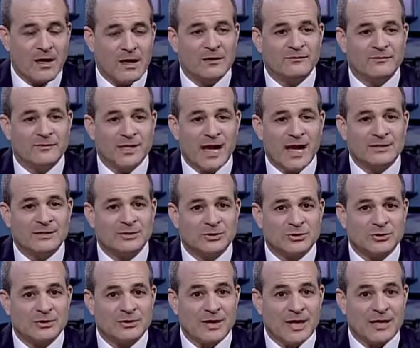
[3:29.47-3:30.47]
If the
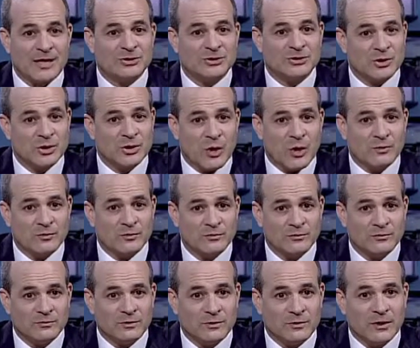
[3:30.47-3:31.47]
answer to that is no,
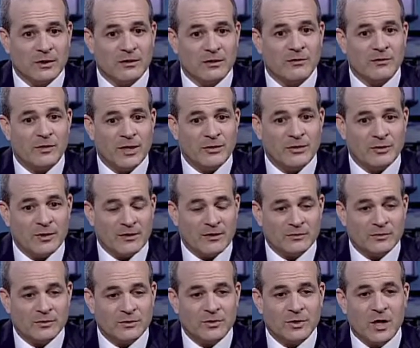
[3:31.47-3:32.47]
then you
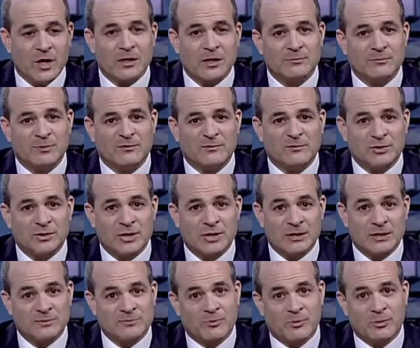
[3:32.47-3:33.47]
have a good argument for
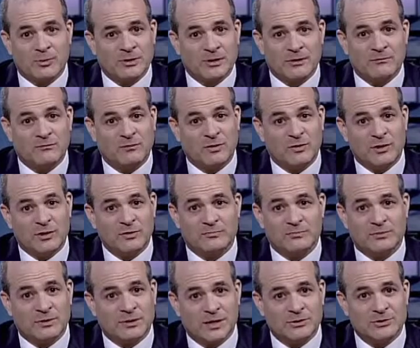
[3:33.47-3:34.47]
child support to continue
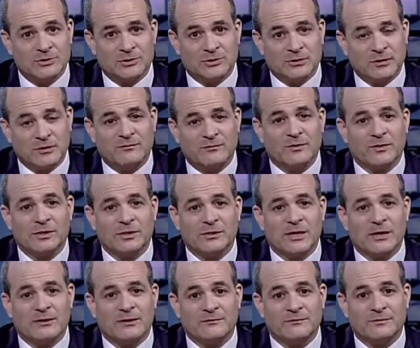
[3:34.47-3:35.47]
potentially for an
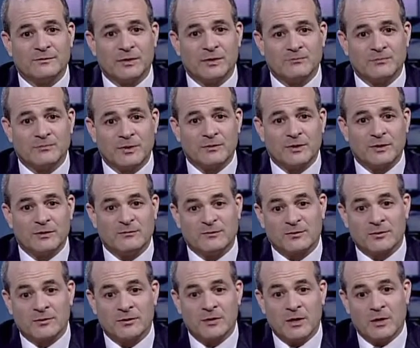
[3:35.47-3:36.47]
indefinite period
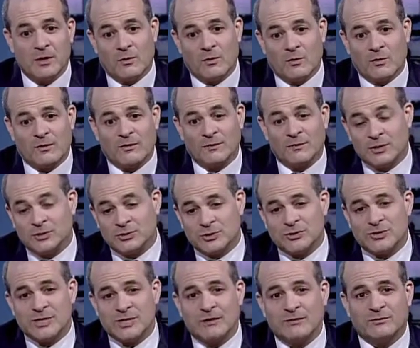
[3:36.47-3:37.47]
for, or I
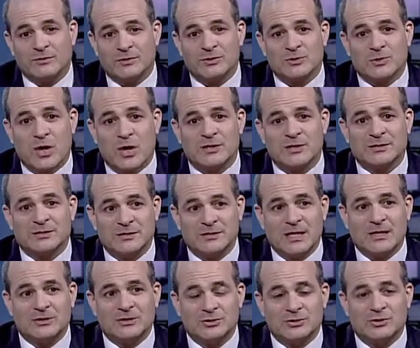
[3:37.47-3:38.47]
should say, for as long as it
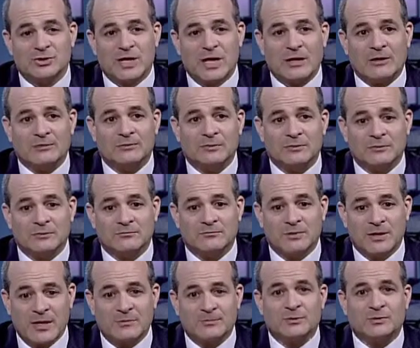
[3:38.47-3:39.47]
takes your child to
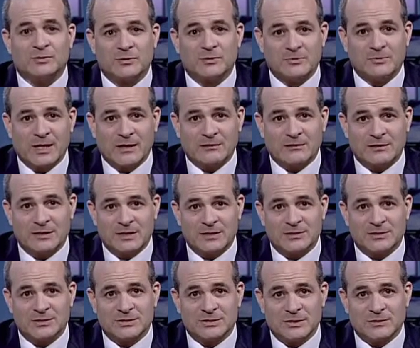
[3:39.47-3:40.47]
be able to obtain the
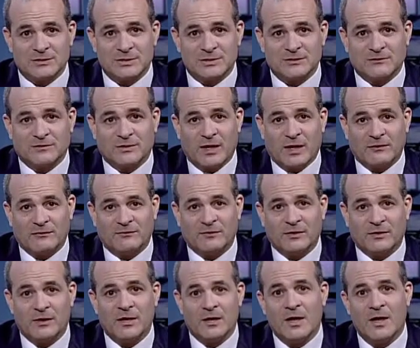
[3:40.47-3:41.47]
necessaries of life.